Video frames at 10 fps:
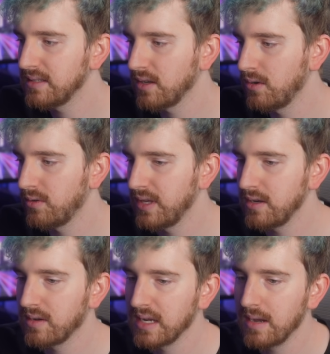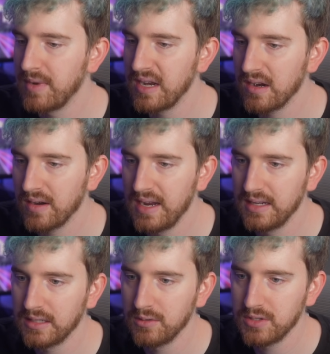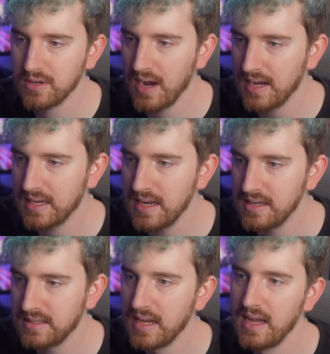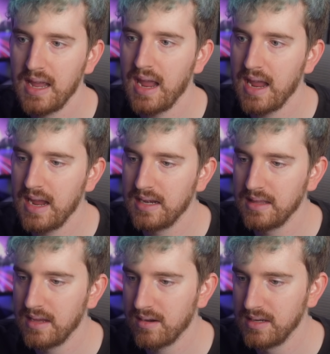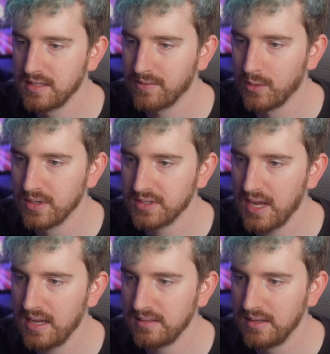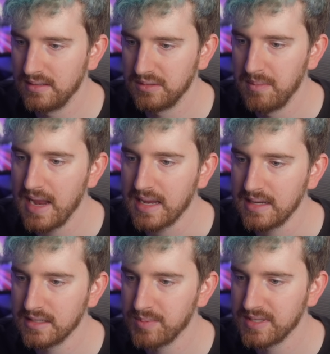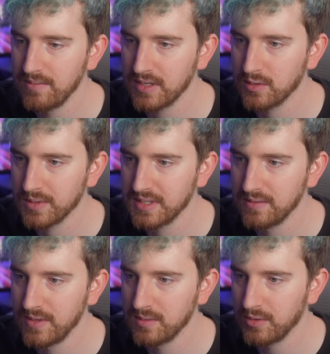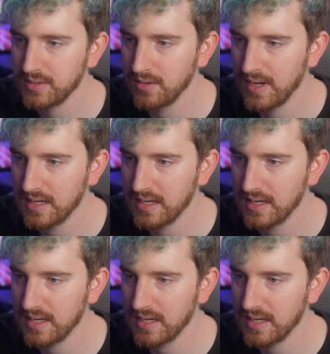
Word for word: so then you can come in here and go to your hotkeys, and there is of course making specific sources visible. So I